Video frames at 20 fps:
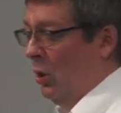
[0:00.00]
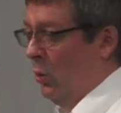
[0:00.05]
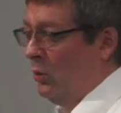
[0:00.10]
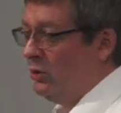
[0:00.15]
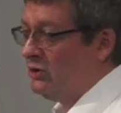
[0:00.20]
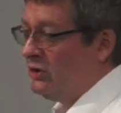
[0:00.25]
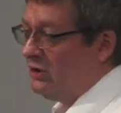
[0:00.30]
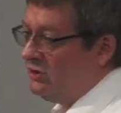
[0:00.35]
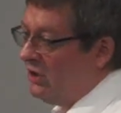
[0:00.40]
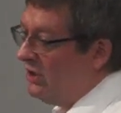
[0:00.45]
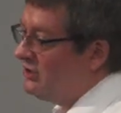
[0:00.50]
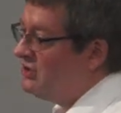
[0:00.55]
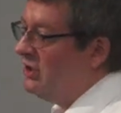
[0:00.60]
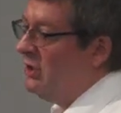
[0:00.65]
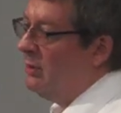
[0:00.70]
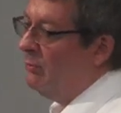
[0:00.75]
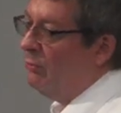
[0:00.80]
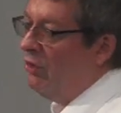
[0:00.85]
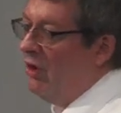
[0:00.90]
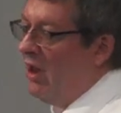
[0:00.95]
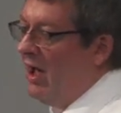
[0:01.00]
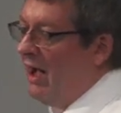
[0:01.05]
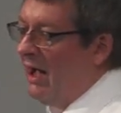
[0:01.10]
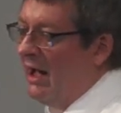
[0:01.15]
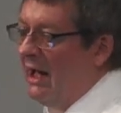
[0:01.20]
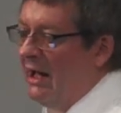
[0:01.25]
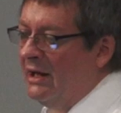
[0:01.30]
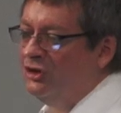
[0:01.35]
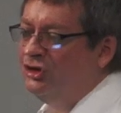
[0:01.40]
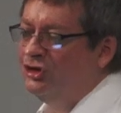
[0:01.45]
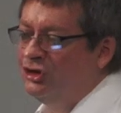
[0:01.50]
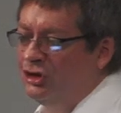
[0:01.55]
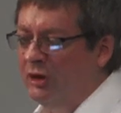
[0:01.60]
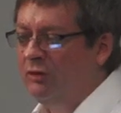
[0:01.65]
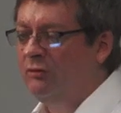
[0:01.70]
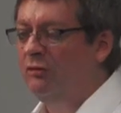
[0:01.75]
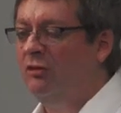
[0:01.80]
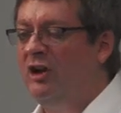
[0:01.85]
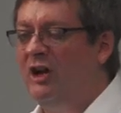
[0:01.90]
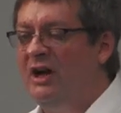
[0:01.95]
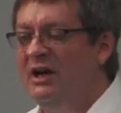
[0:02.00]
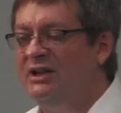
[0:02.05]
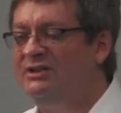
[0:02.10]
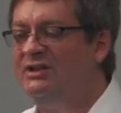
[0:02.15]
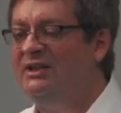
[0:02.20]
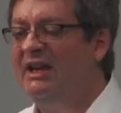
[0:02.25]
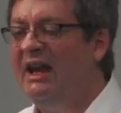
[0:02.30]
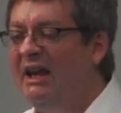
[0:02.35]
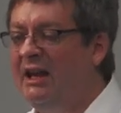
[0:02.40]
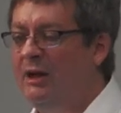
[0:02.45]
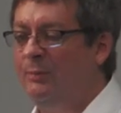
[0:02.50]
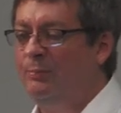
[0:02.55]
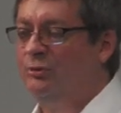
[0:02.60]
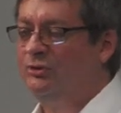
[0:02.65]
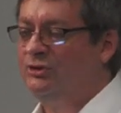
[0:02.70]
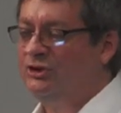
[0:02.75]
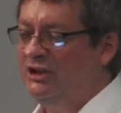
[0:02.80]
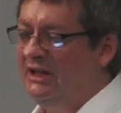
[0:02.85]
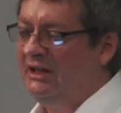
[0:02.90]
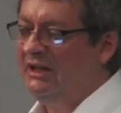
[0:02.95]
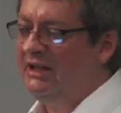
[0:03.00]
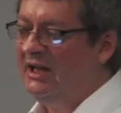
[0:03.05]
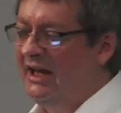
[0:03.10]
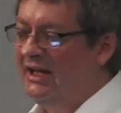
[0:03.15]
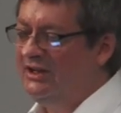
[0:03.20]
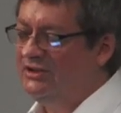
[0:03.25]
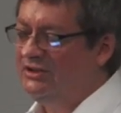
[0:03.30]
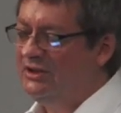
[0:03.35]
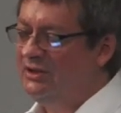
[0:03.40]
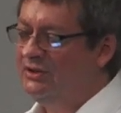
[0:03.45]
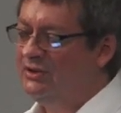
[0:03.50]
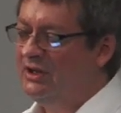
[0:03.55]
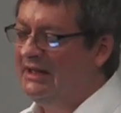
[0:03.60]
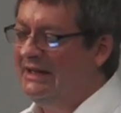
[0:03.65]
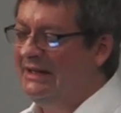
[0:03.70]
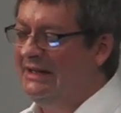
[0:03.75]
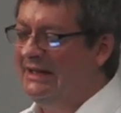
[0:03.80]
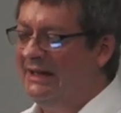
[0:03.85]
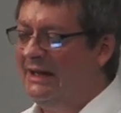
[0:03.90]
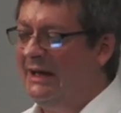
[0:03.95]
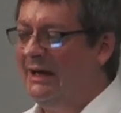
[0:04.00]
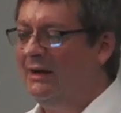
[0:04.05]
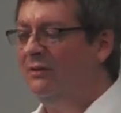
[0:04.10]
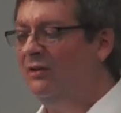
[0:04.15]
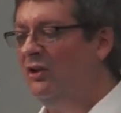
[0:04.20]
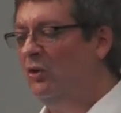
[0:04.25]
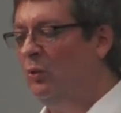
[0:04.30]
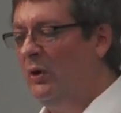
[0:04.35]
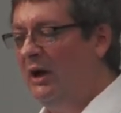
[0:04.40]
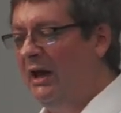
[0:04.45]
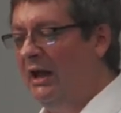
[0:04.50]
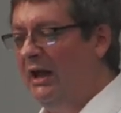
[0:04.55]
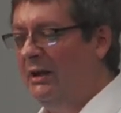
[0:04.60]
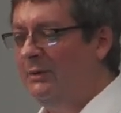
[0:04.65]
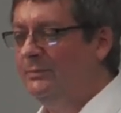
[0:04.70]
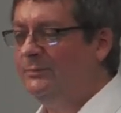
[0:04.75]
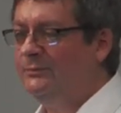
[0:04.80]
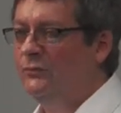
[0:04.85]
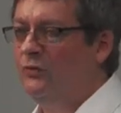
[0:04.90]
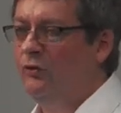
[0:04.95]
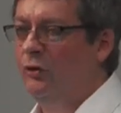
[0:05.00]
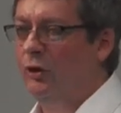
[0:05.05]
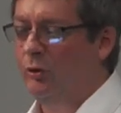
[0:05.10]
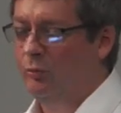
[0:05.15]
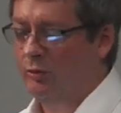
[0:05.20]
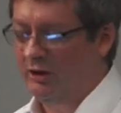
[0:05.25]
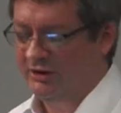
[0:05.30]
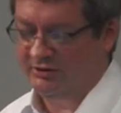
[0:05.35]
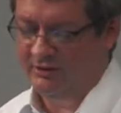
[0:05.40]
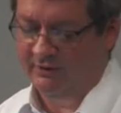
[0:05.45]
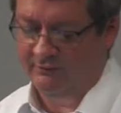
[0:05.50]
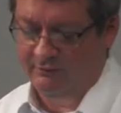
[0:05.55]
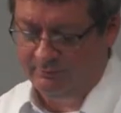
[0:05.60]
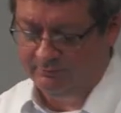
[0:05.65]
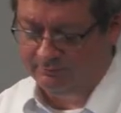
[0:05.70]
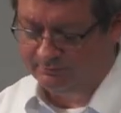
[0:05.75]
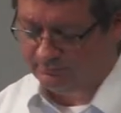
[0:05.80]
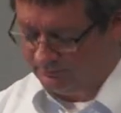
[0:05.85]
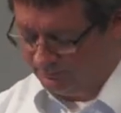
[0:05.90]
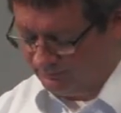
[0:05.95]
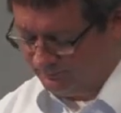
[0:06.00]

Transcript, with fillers: Which is lesson number nine, generalize the 80% cases and get out of the way for the rest of them.